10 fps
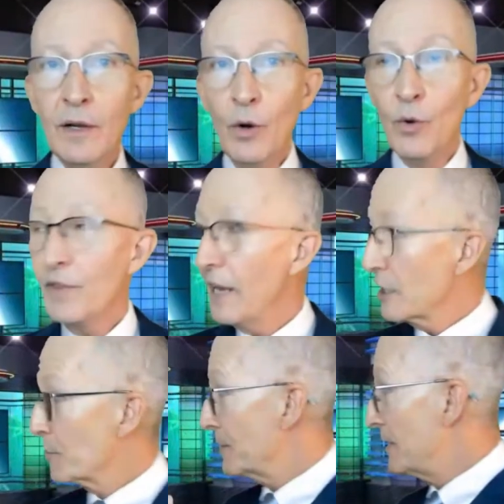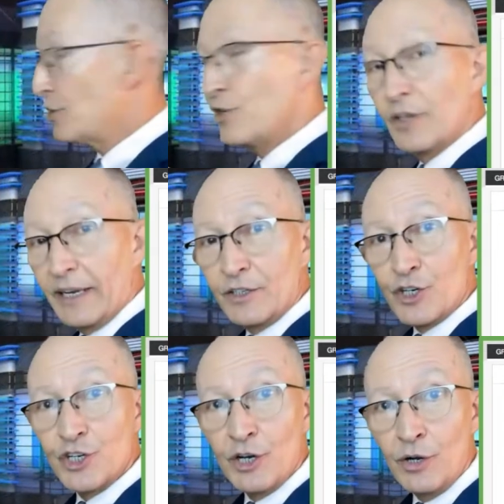or the expertise you'd like to
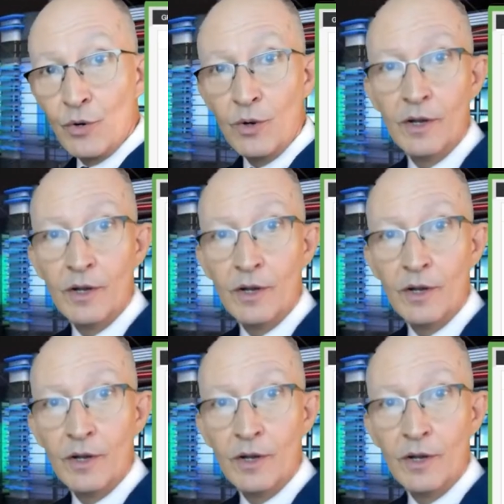show.